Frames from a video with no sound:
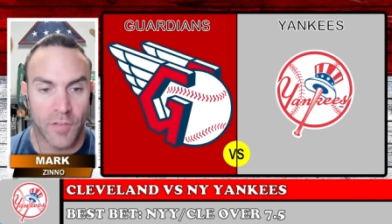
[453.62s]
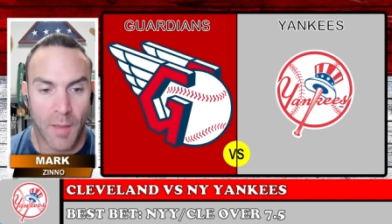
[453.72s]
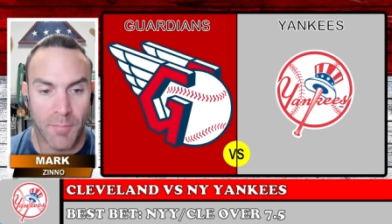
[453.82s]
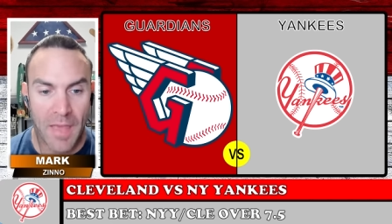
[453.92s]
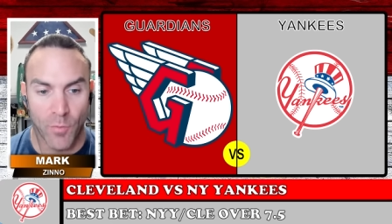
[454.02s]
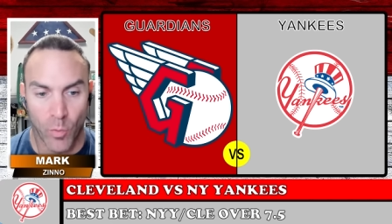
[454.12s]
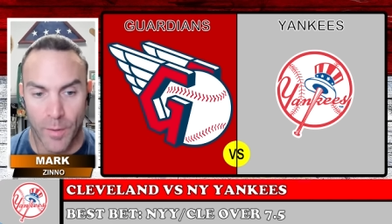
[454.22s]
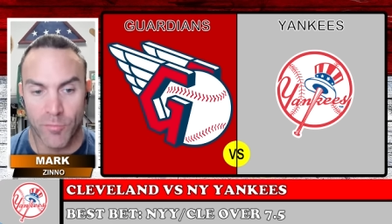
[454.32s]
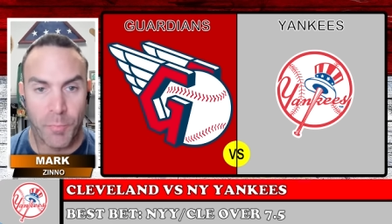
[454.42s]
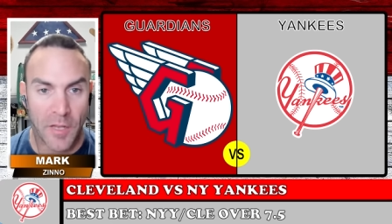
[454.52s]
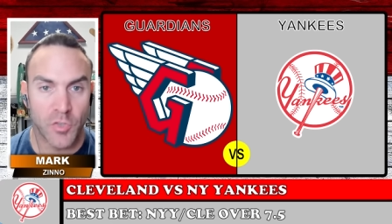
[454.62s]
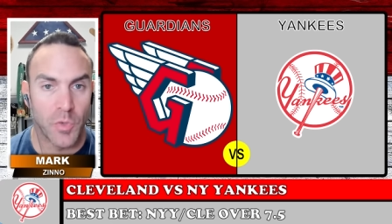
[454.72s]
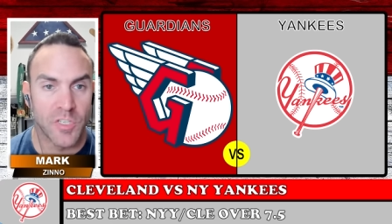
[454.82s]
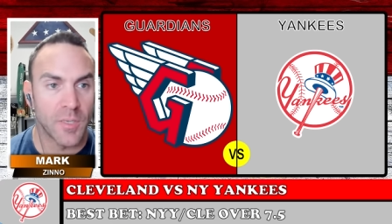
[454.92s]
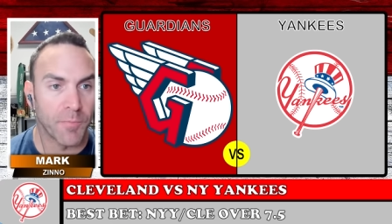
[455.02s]
time Gavin Williams pitched
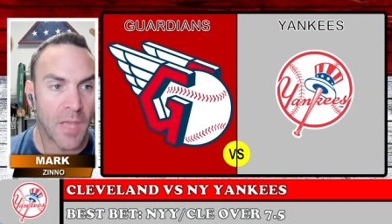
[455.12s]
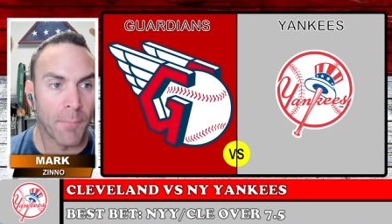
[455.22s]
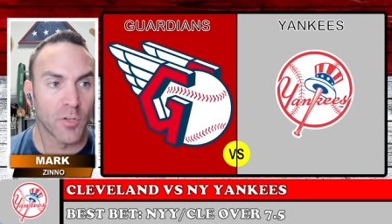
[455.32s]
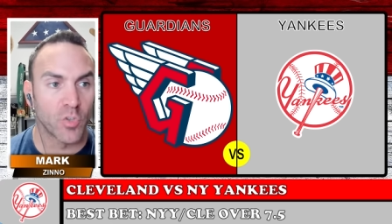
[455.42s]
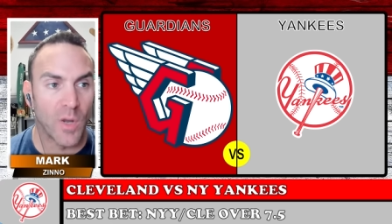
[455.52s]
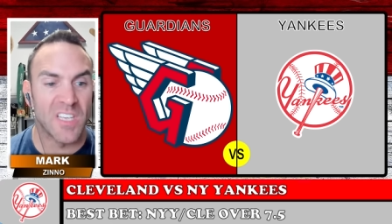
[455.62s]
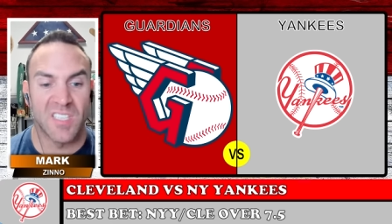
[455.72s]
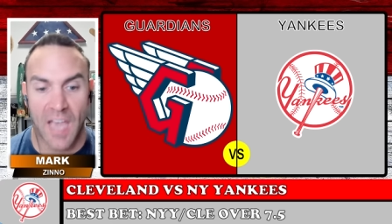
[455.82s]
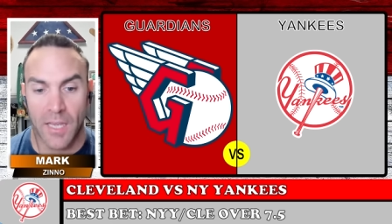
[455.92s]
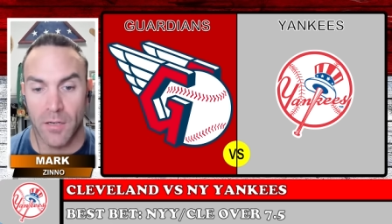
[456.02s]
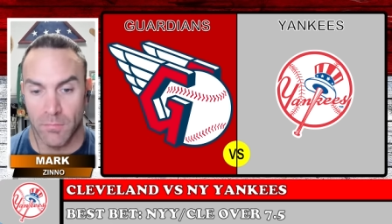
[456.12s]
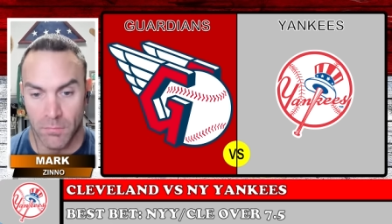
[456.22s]
was September 22nd.